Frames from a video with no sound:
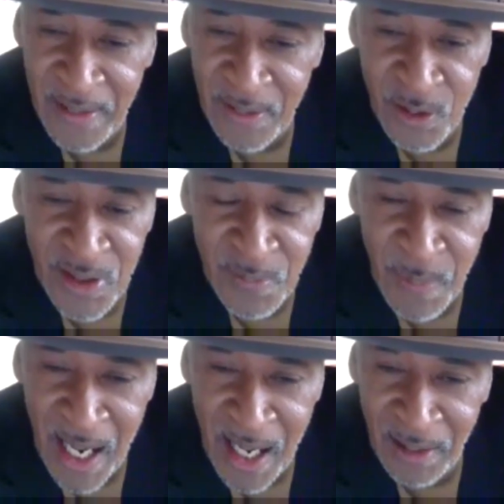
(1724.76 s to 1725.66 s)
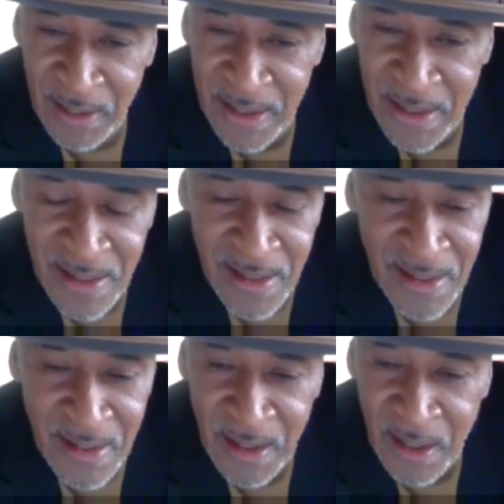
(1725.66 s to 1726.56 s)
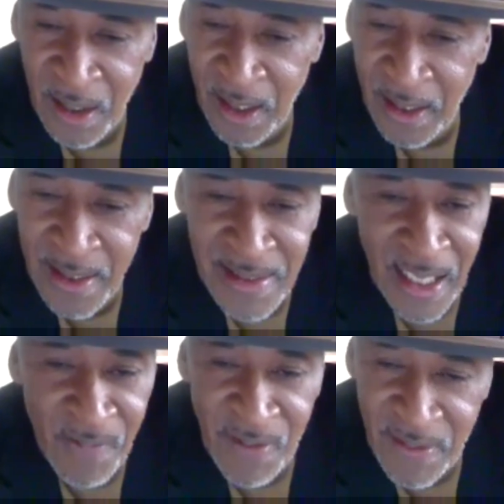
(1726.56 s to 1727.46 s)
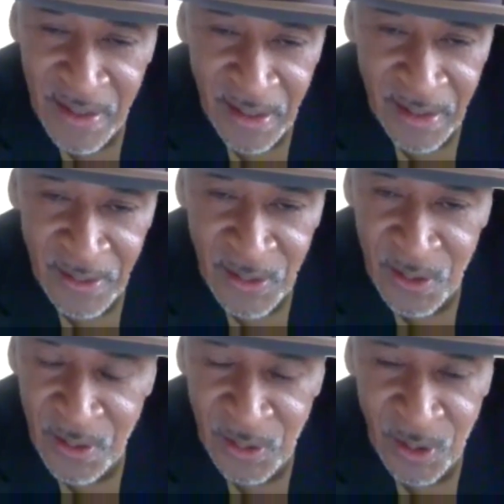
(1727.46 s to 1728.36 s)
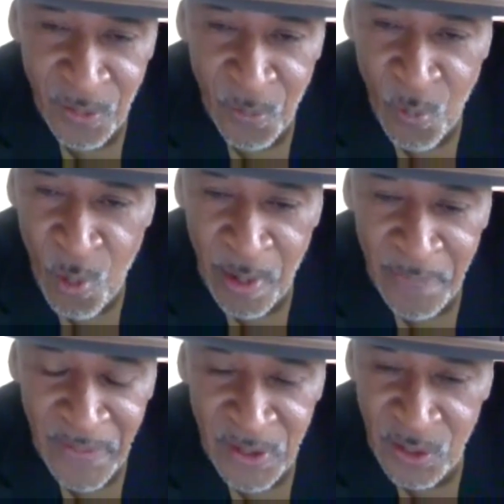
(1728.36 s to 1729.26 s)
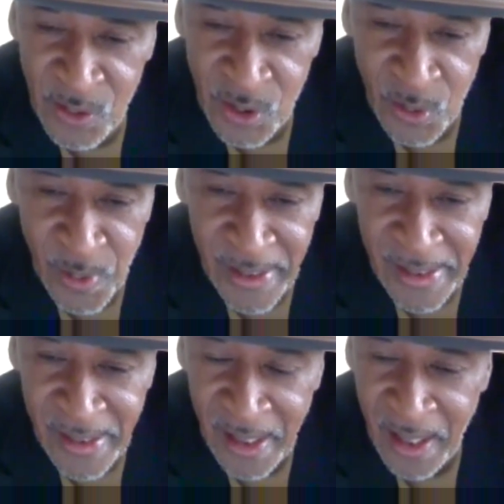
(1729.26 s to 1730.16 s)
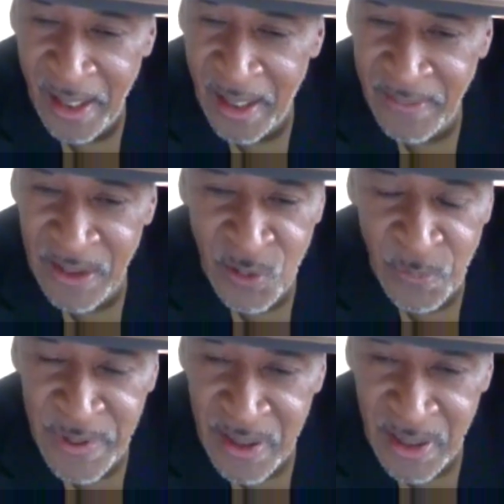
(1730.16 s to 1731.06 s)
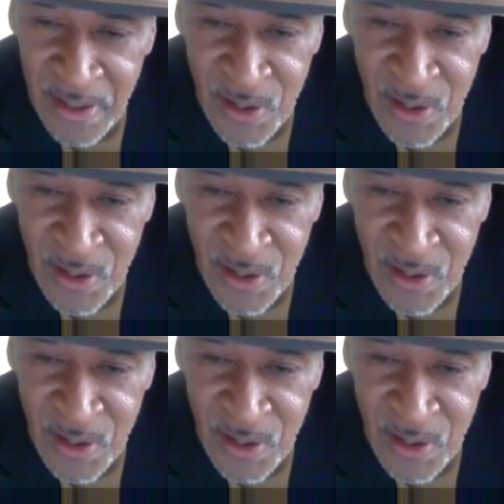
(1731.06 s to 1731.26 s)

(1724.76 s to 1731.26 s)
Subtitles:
Your smile is everything. Your warmth and your joy that you present